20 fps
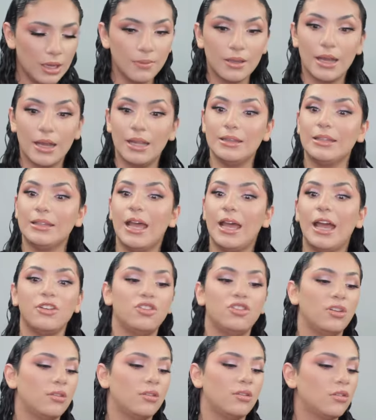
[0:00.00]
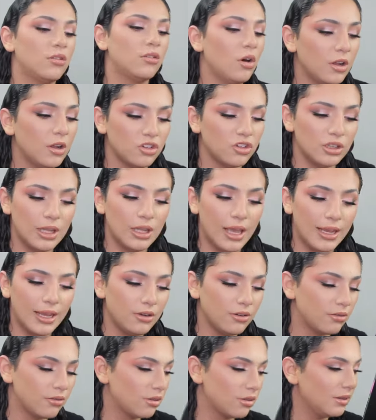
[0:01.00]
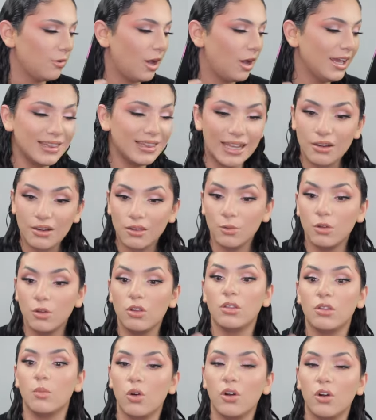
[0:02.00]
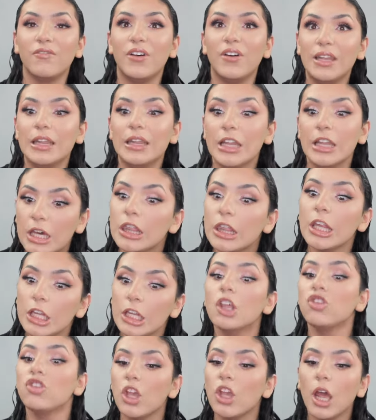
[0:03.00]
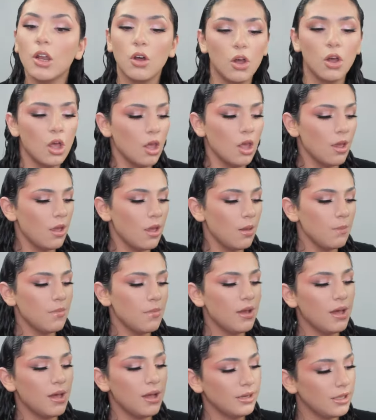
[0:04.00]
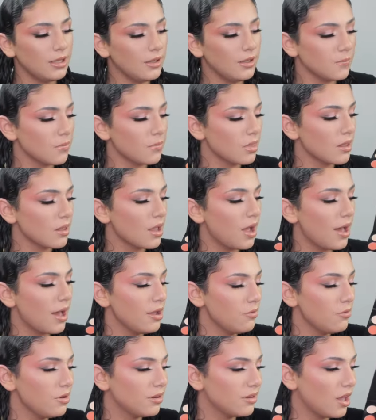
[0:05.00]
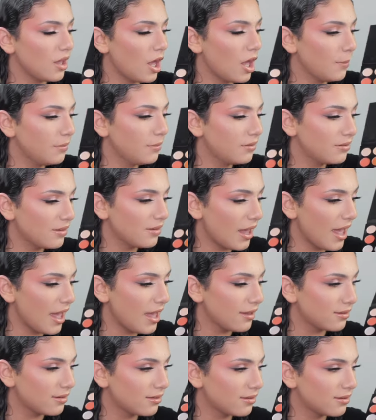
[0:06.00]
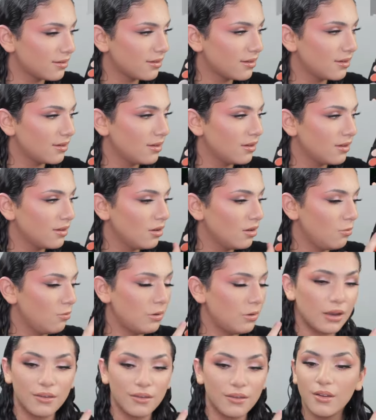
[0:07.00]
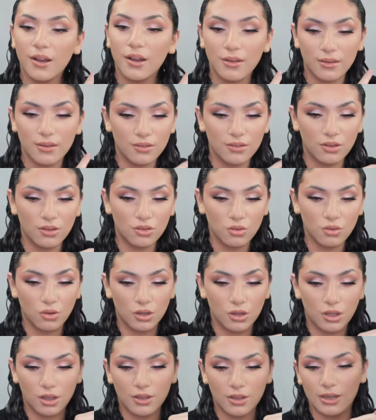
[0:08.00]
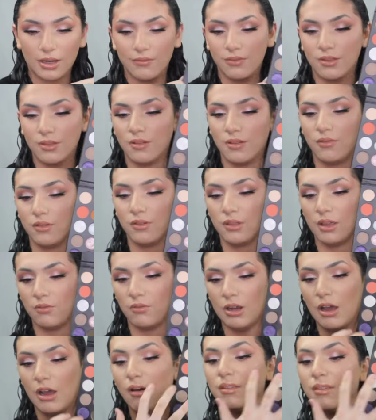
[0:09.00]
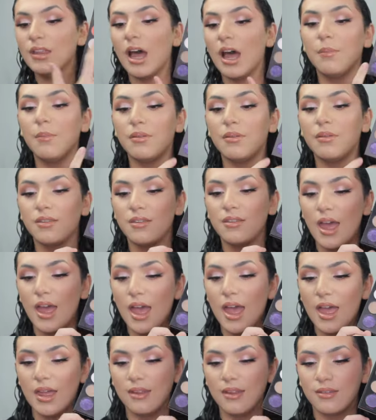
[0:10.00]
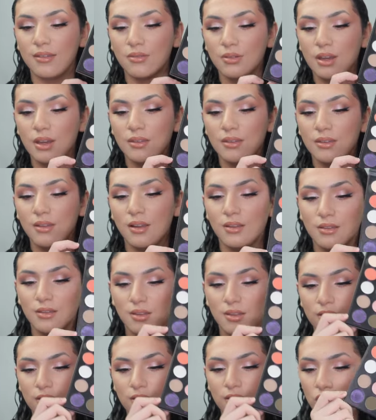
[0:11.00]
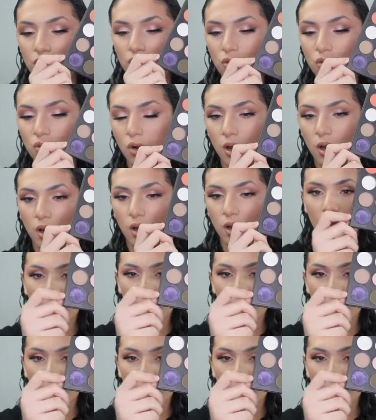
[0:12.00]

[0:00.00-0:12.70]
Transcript: I got lashes, so much liners, white liners. I'm going to do some more fun looks on this channel. But, honey, I was obsessed when I saw this in the store. Y'all can't even see the full thing. I was obsessed when I saw this in the store.